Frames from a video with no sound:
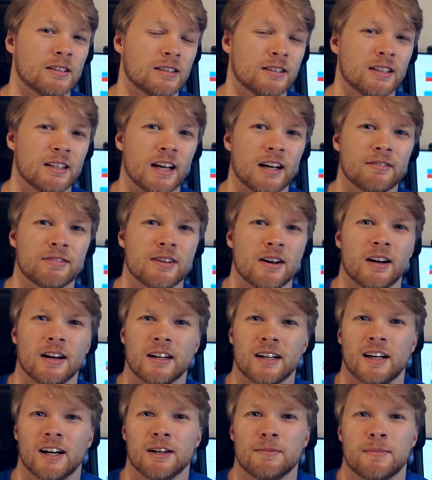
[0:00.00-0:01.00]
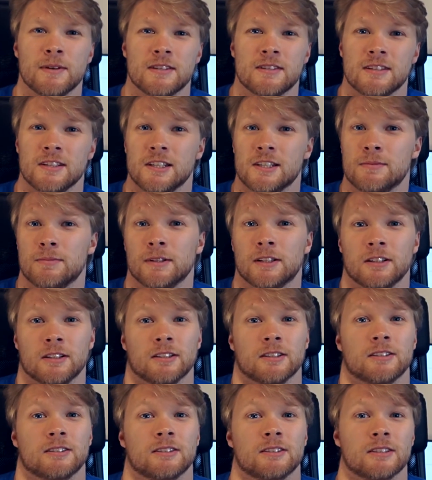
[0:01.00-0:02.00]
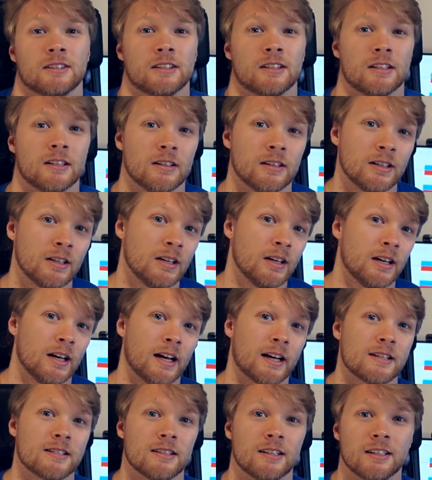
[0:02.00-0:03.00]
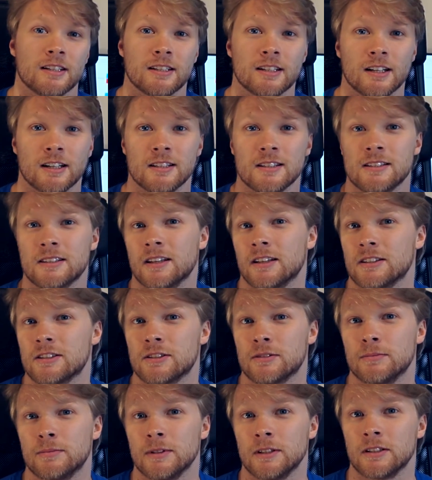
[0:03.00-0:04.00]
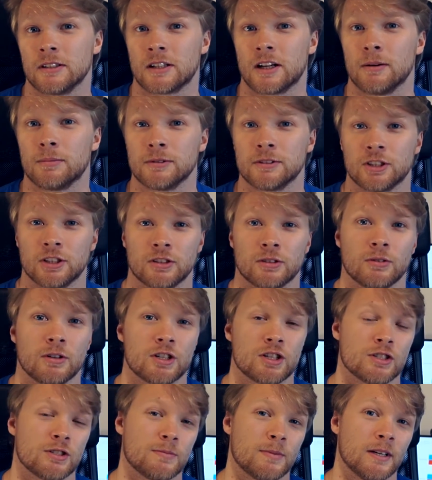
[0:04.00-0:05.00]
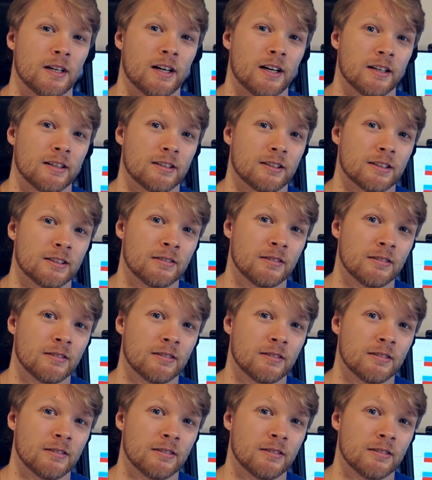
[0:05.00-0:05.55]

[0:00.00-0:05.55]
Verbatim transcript: They have higher IPCs because X99 tends to be a couple of generations behind.